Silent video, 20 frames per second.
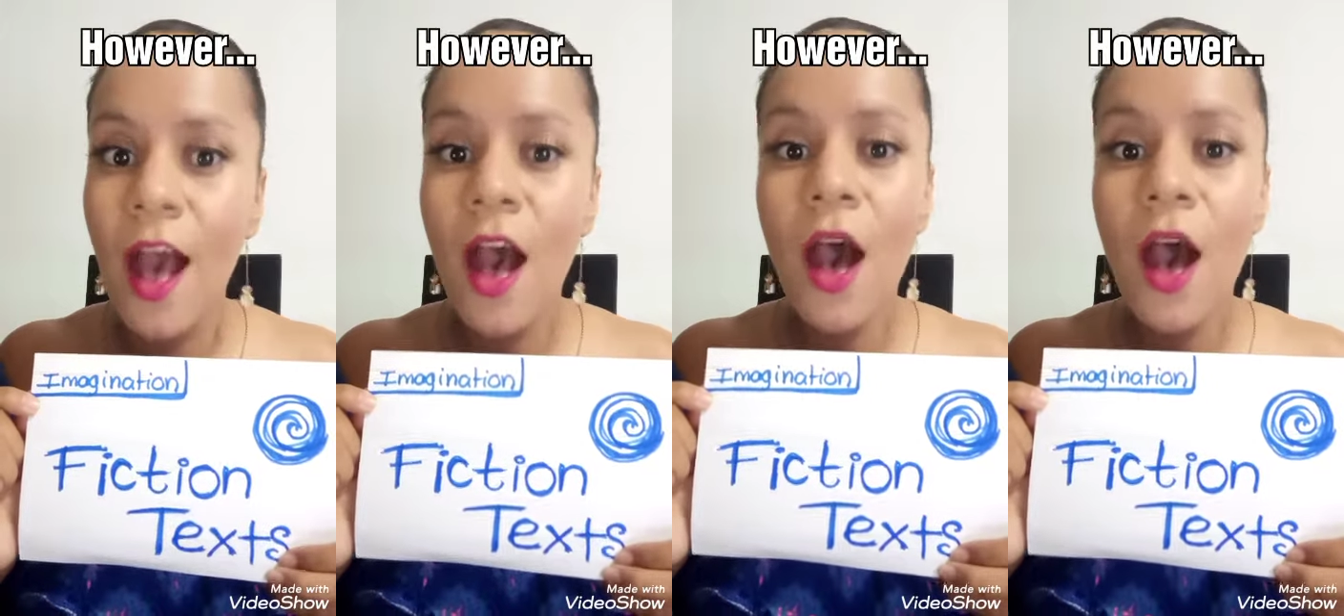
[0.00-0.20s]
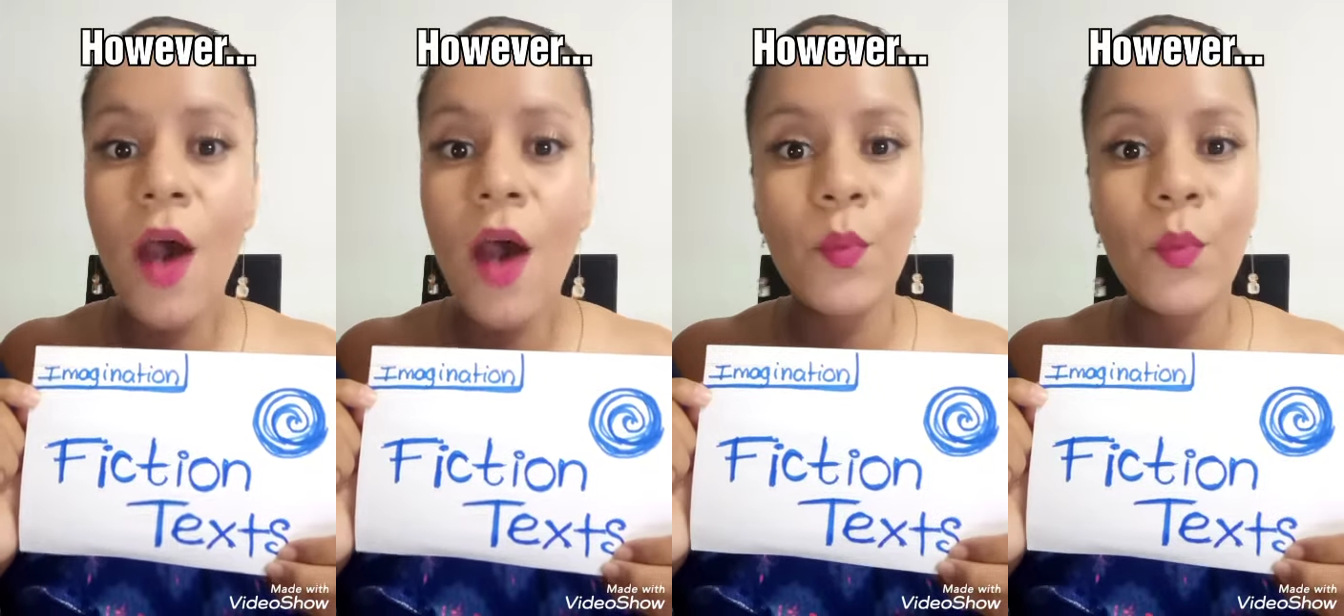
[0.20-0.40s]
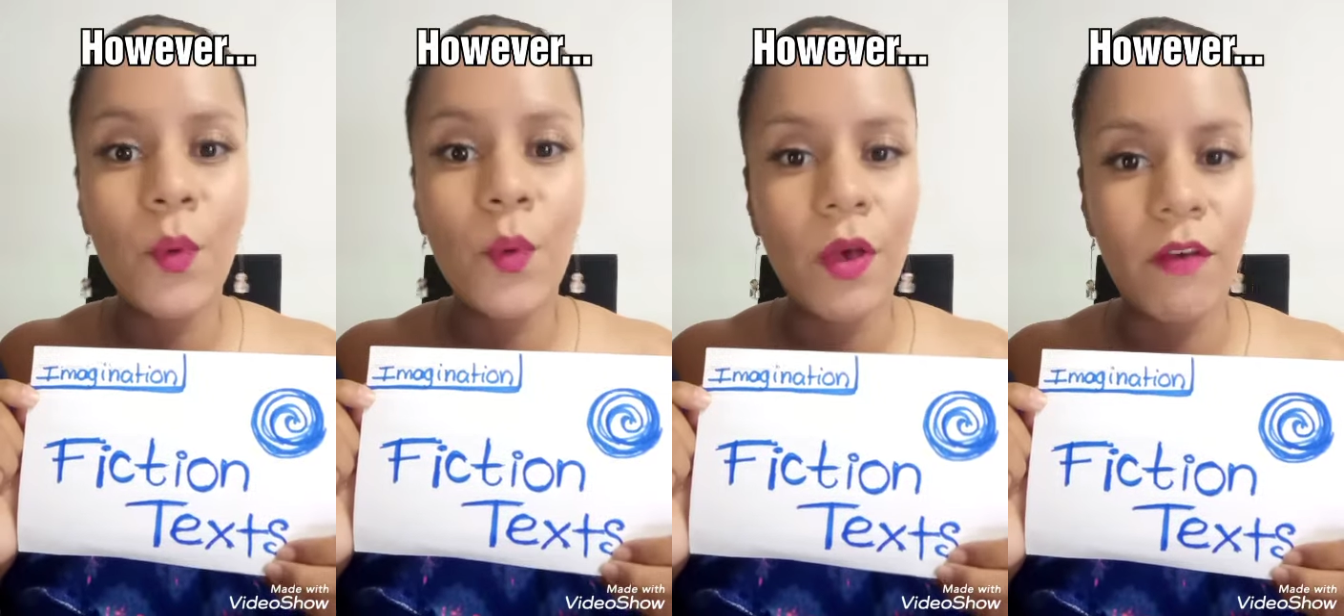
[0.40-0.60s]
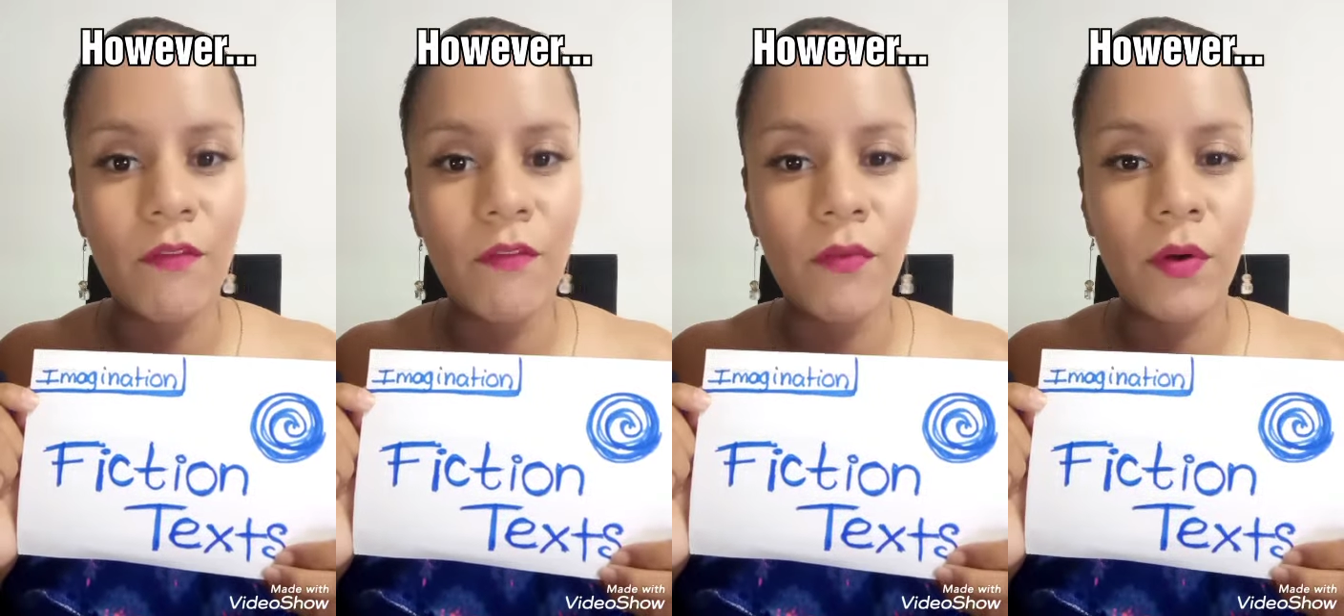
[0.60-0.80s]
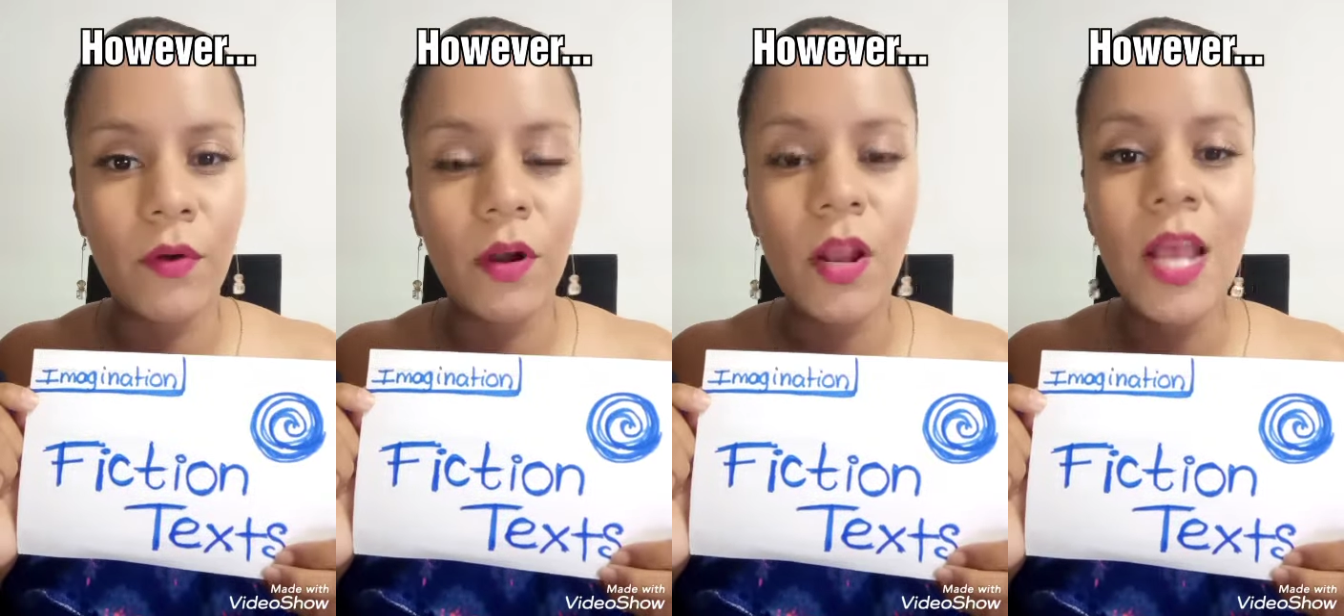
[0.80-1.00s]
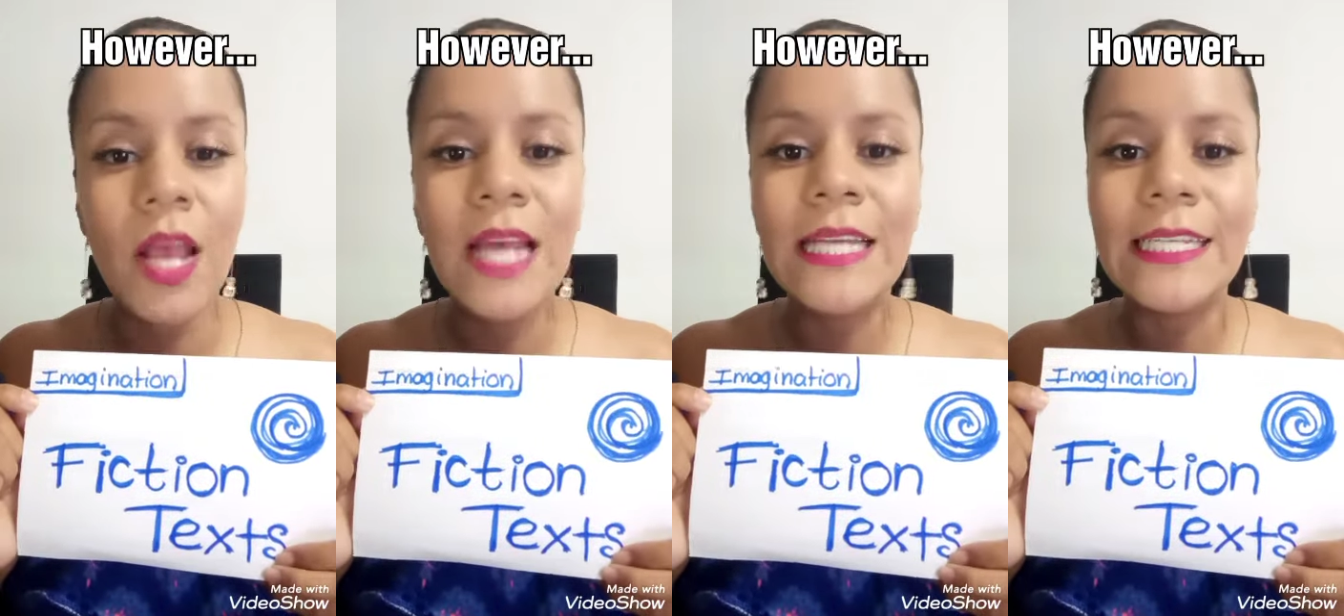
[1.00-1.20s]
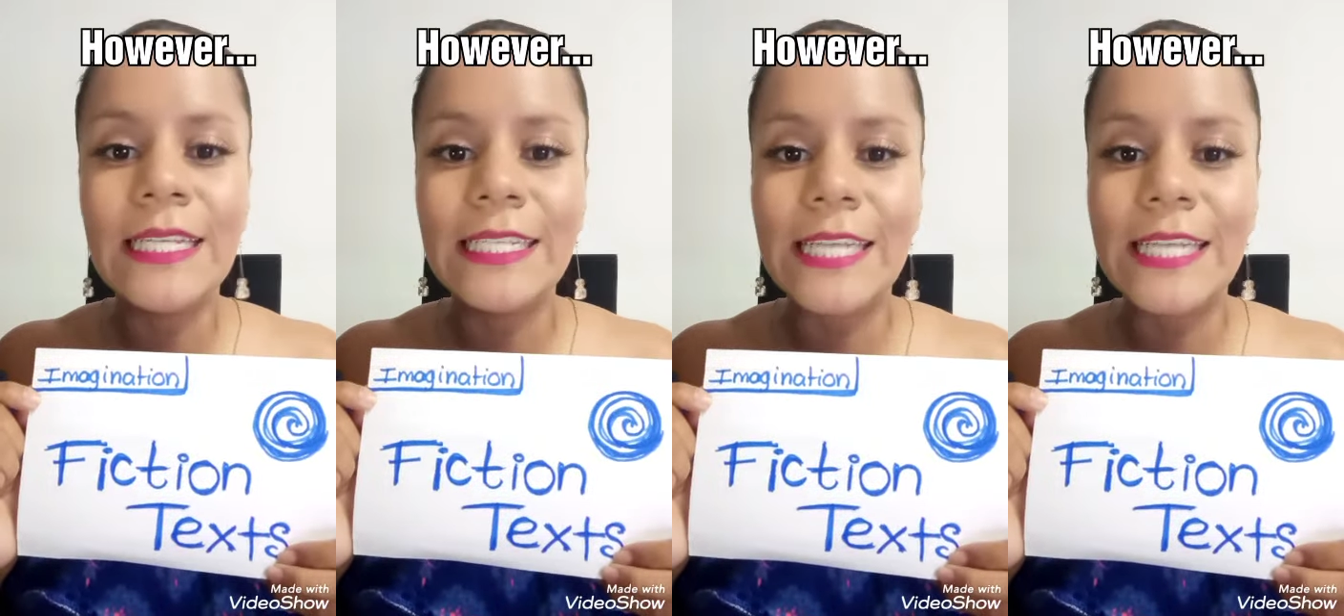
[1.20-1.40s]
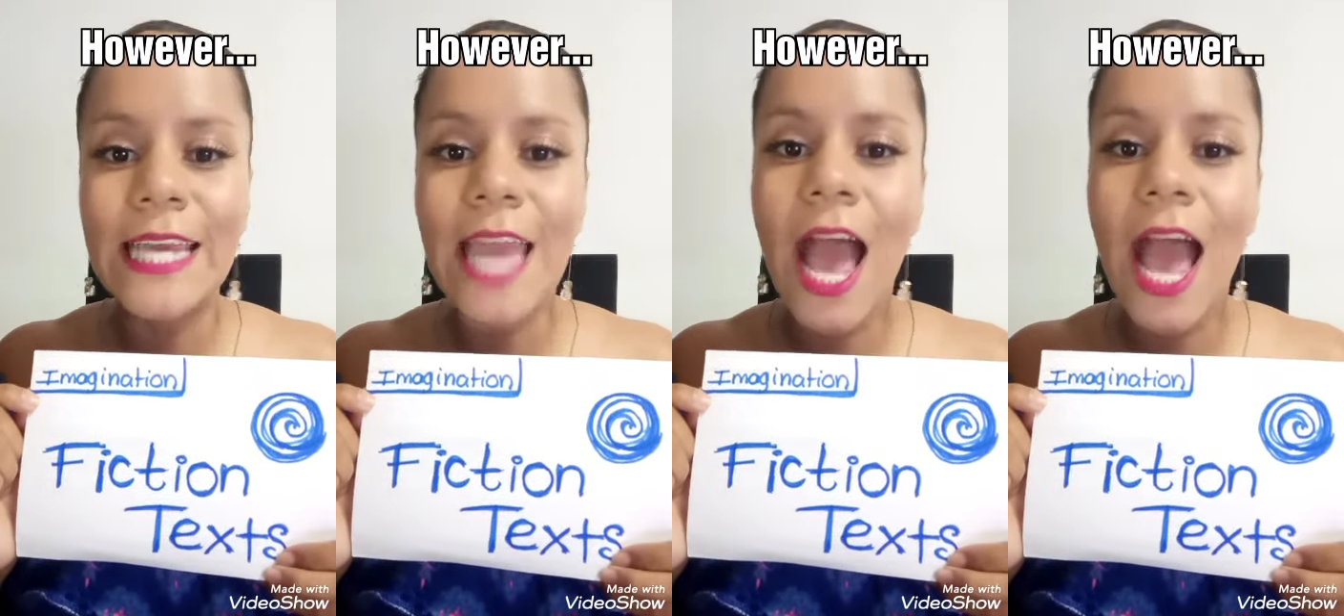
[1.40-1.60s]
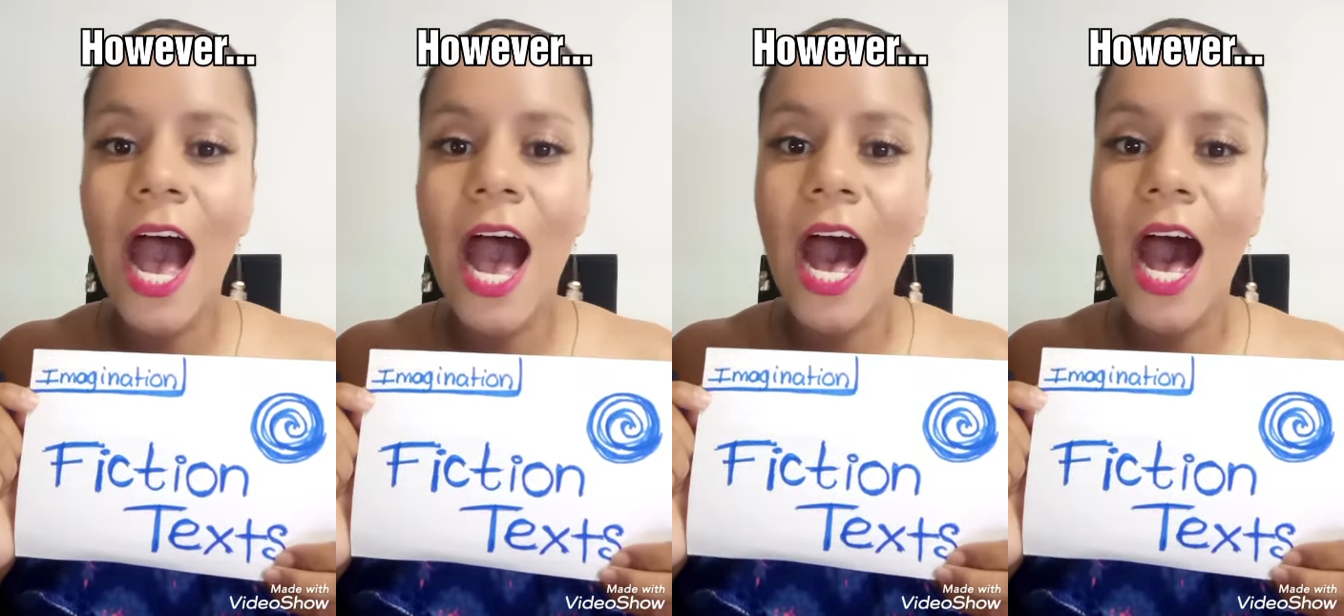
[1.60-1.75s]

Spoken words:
However, they